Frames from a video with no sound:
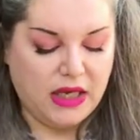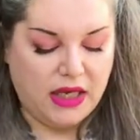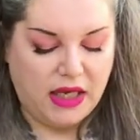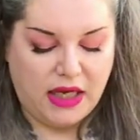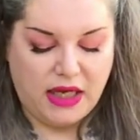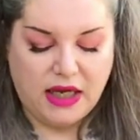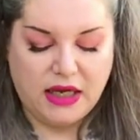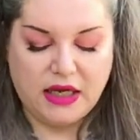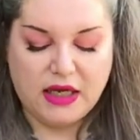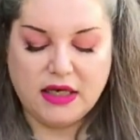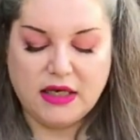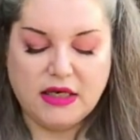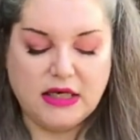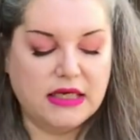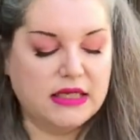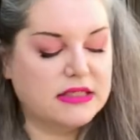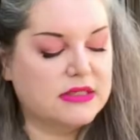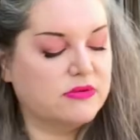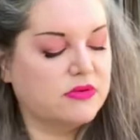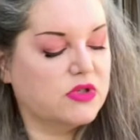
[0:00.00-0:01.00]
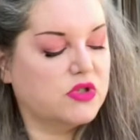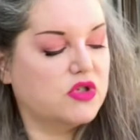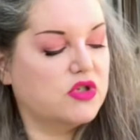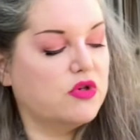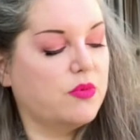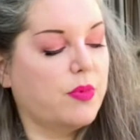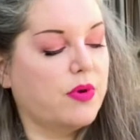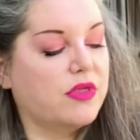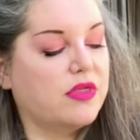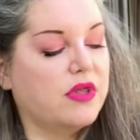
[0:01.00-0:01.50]
and it's
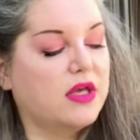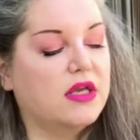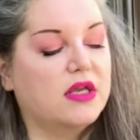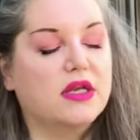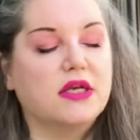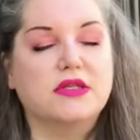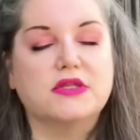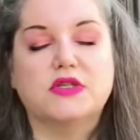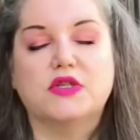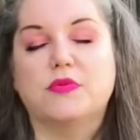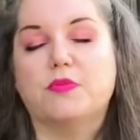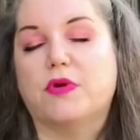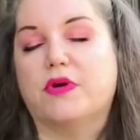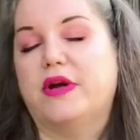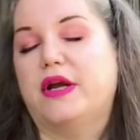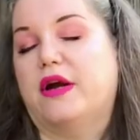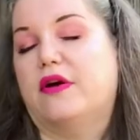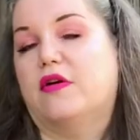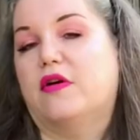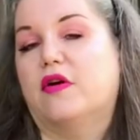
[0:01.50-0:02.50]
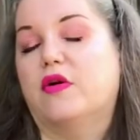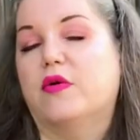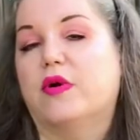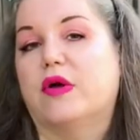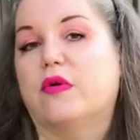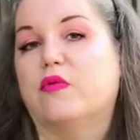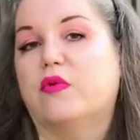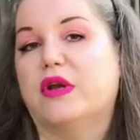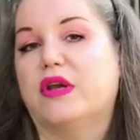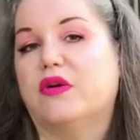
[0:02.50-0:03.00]
super thin and super narrow
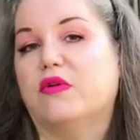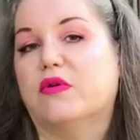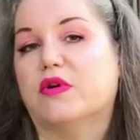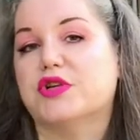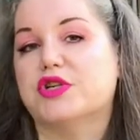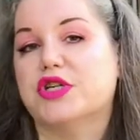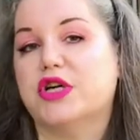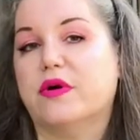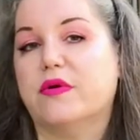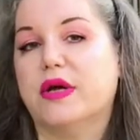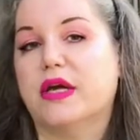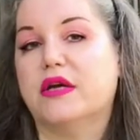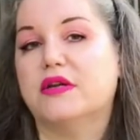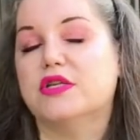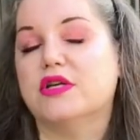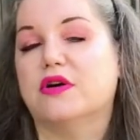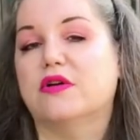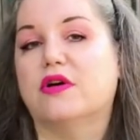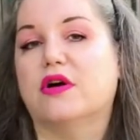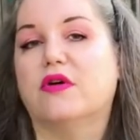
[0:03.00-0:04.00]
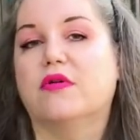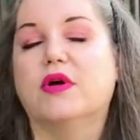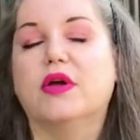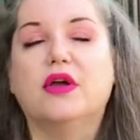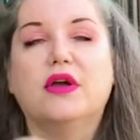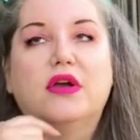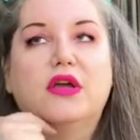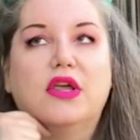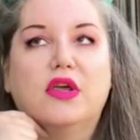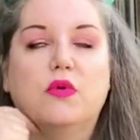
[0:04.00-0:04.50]
and when you are showing a dogo
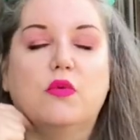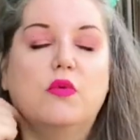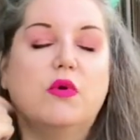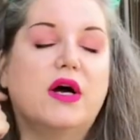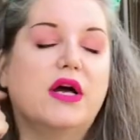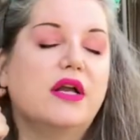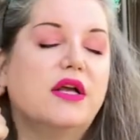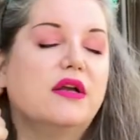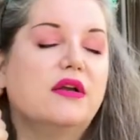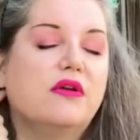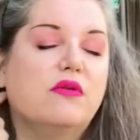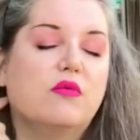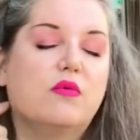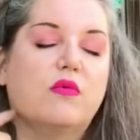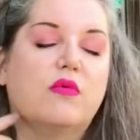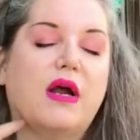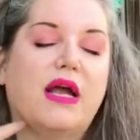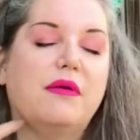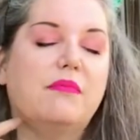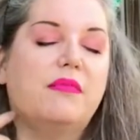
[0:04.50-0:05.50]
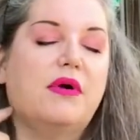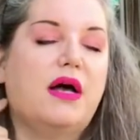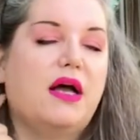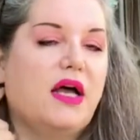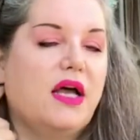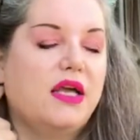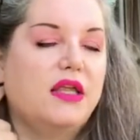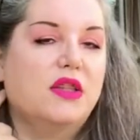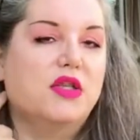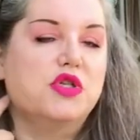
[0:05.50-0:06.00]
you want it right
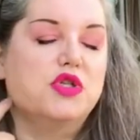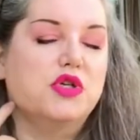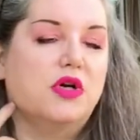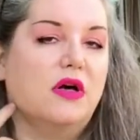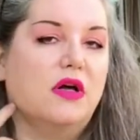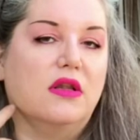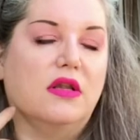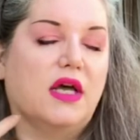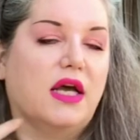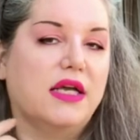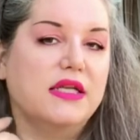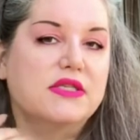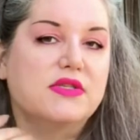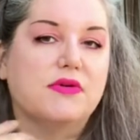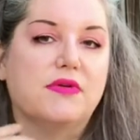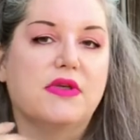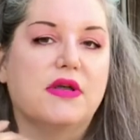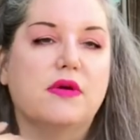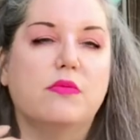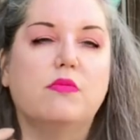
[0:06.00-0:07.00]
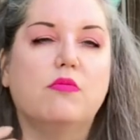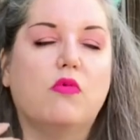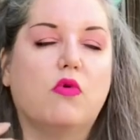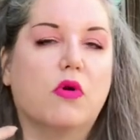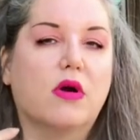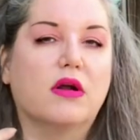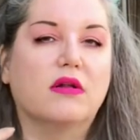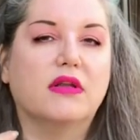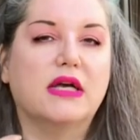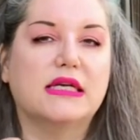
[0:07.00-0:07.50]
behind the jawline so that it
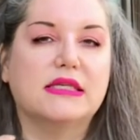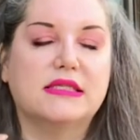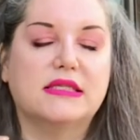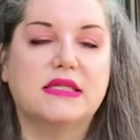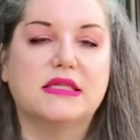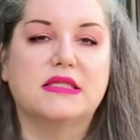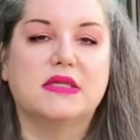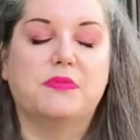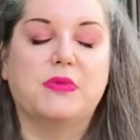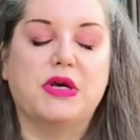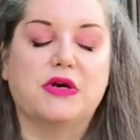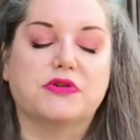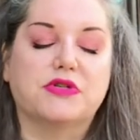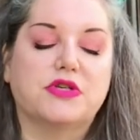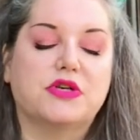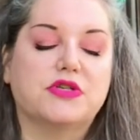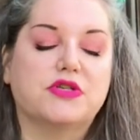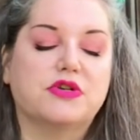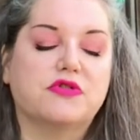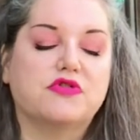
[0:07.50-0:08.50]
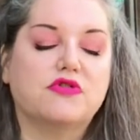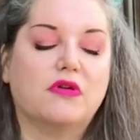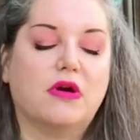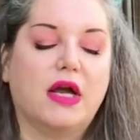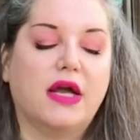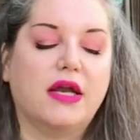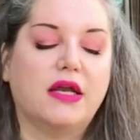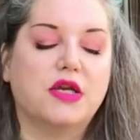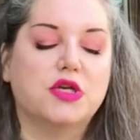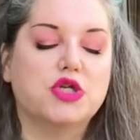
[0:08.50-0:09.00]
more or less disappears because you're
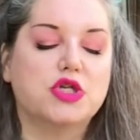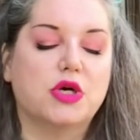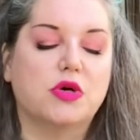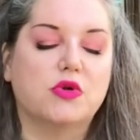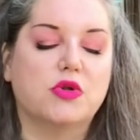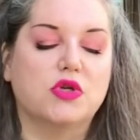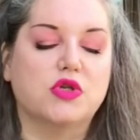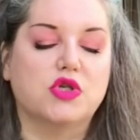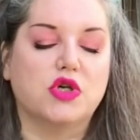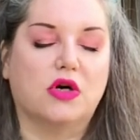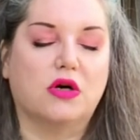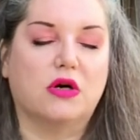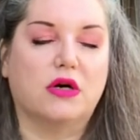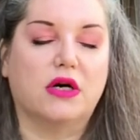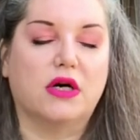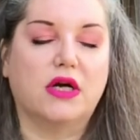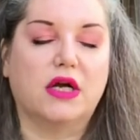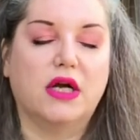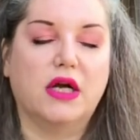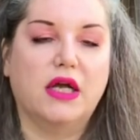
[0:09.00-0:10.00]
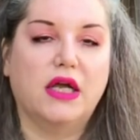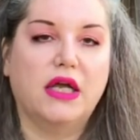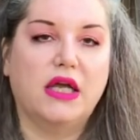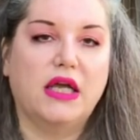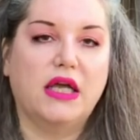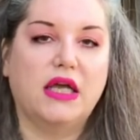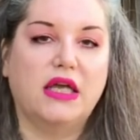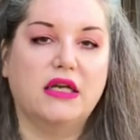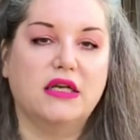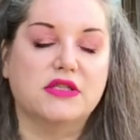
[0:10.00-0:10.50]
trying to show the dog
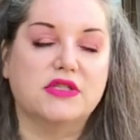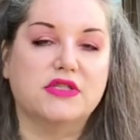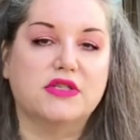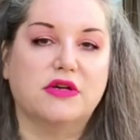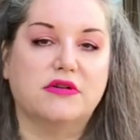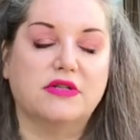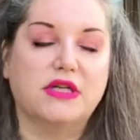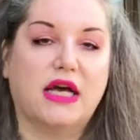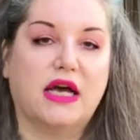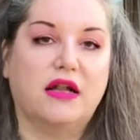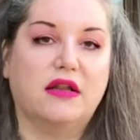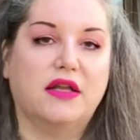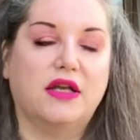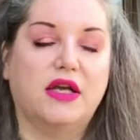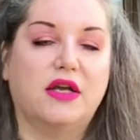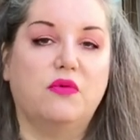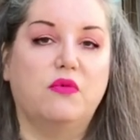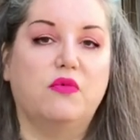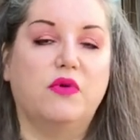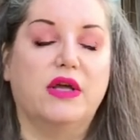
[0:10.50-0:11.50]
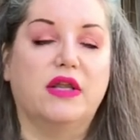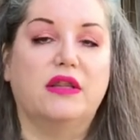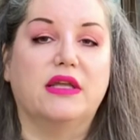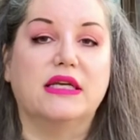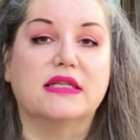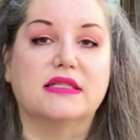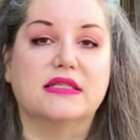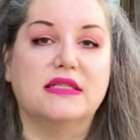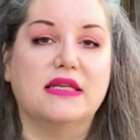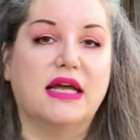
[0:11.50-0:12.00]
in its totality with
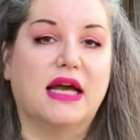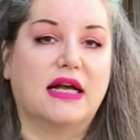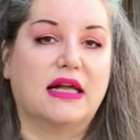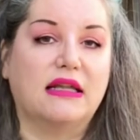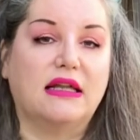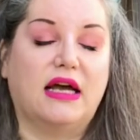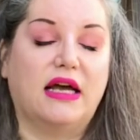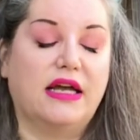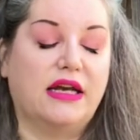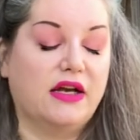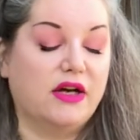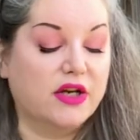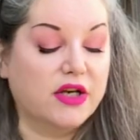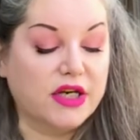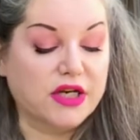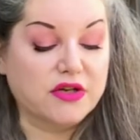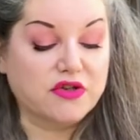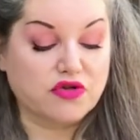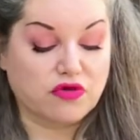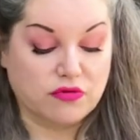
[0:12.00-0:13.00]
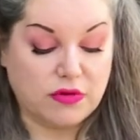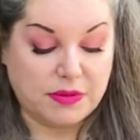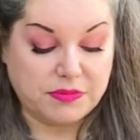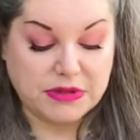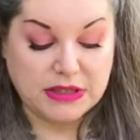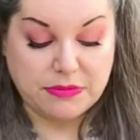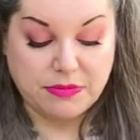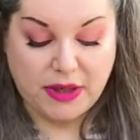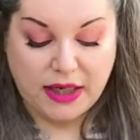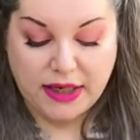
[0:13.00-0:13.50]
its neckline
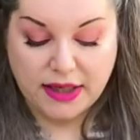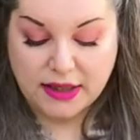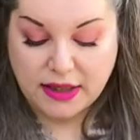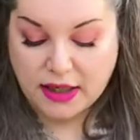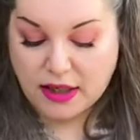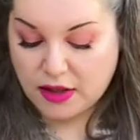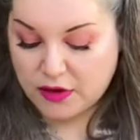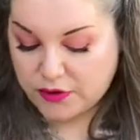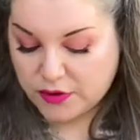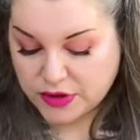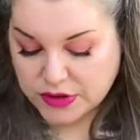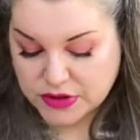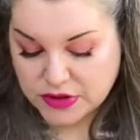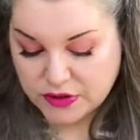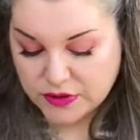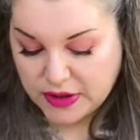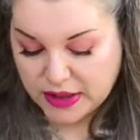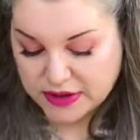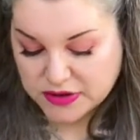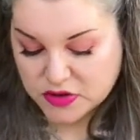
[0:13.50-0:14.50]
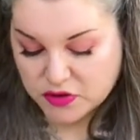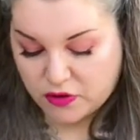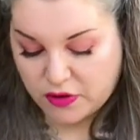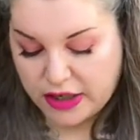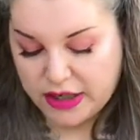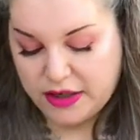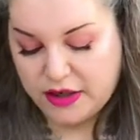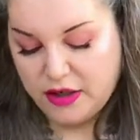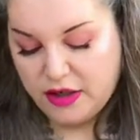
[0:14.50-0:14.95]
uninterrupted by a collar and so that's great.